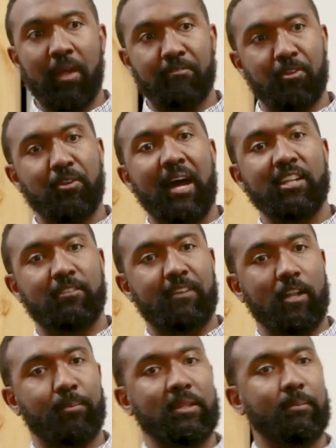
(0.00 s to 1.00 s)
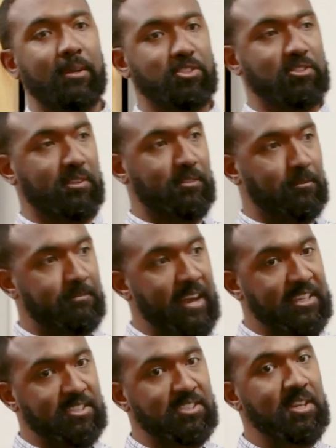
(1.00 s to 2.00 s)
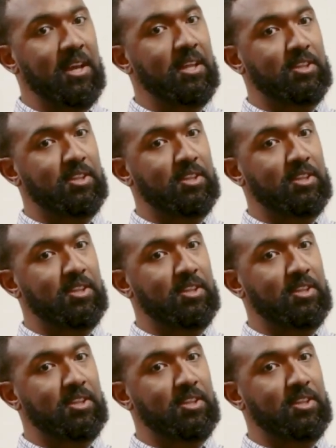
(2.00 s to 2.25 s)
if they're not developing the muscles of their face,